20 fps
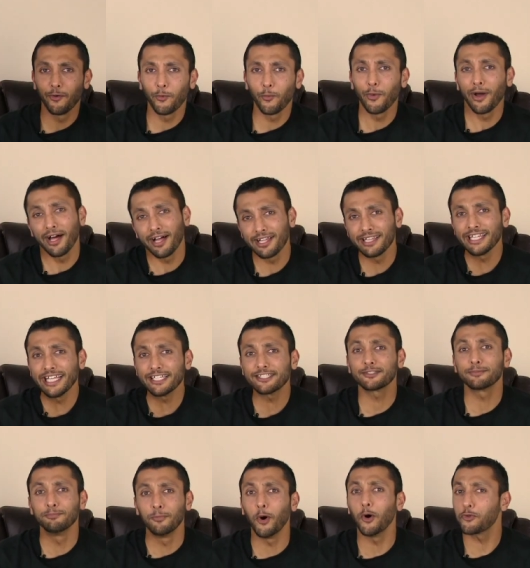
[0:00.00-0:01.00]
Well, at
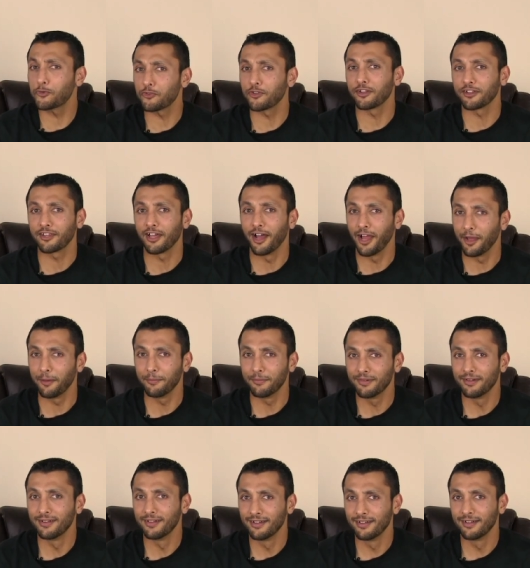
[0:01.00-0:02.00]
least most of the time.
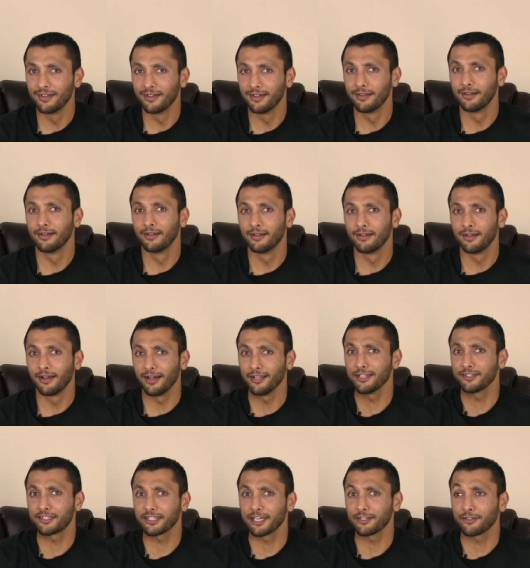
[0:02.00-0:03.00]

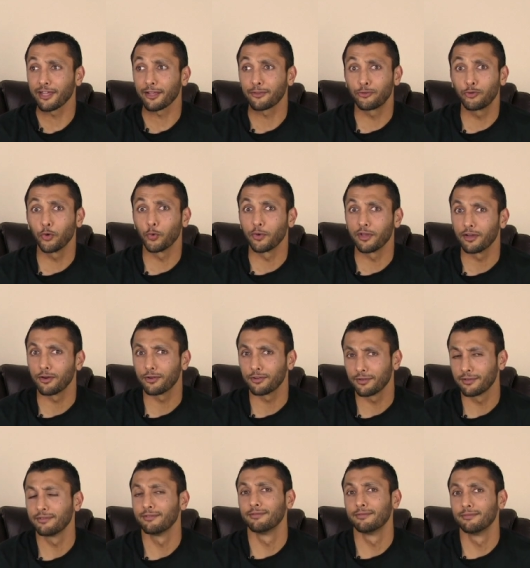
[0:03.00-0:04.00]
Unless it gets like too weird.